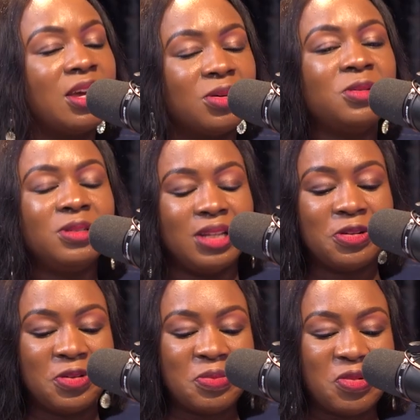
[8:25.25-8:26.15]
I couldn't
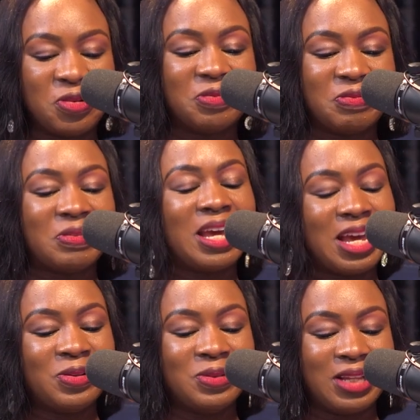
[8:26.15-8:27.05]
agree more.
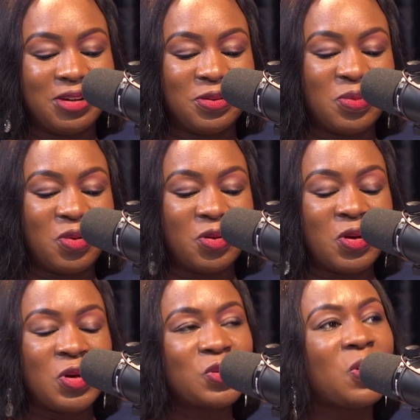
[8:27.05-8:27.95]
I couldn't agree more.
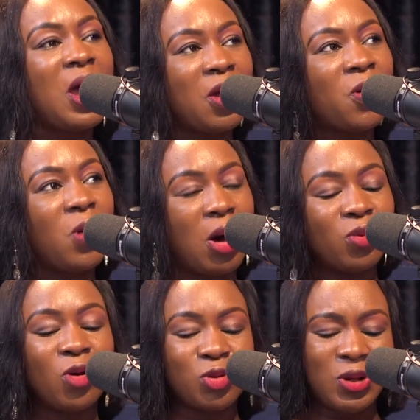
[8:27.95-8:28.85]
So I, I
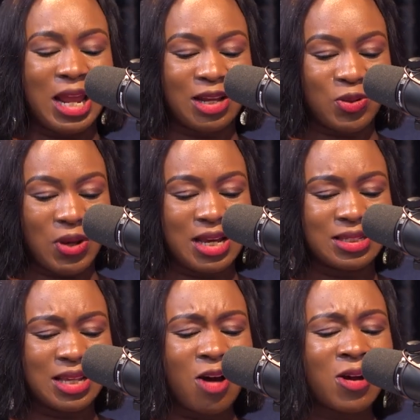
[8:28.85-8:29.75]
would also like to
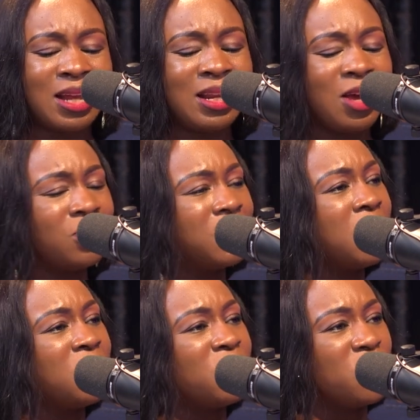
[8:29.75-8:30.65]
ask how can
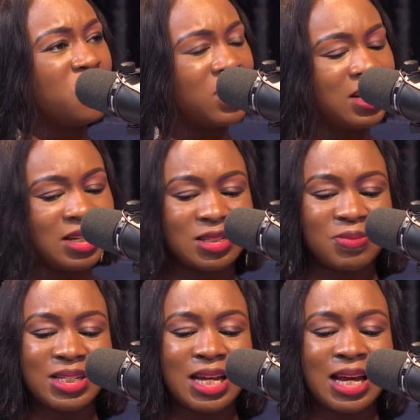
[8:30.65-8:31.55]
healthcare providers
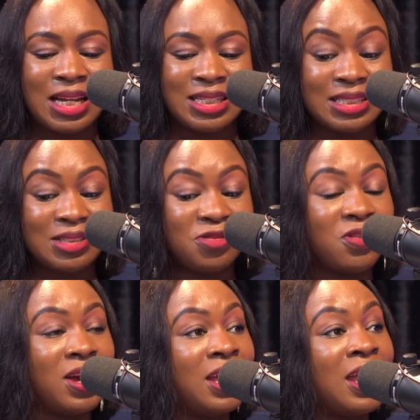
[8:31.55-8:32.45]
better
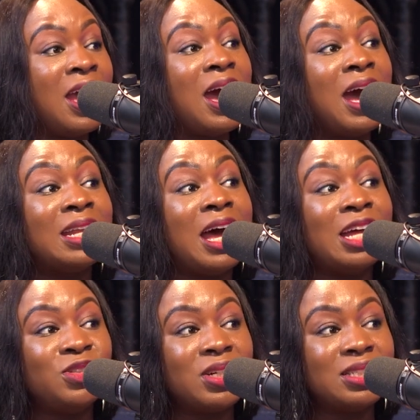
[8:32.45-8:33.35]
identify and
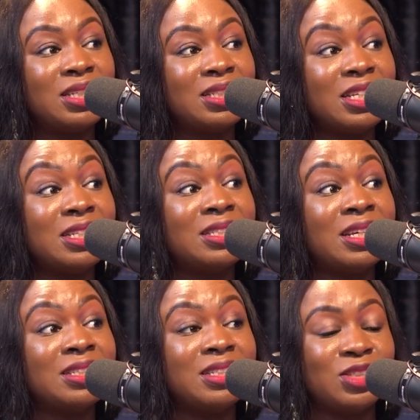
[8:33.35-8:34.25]
address these
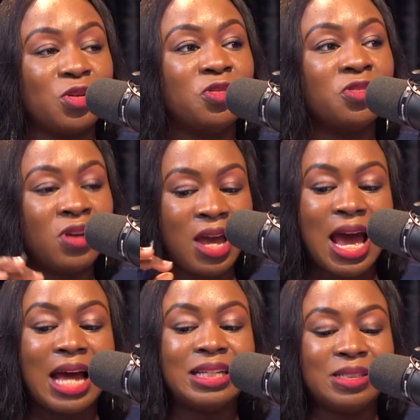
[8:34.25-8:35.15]
instances of
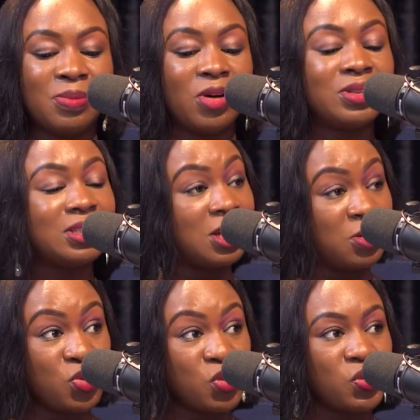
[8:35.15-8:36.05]
antibiotic
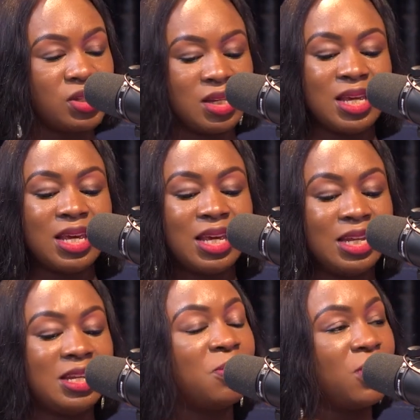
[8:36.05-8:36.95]
abuse in their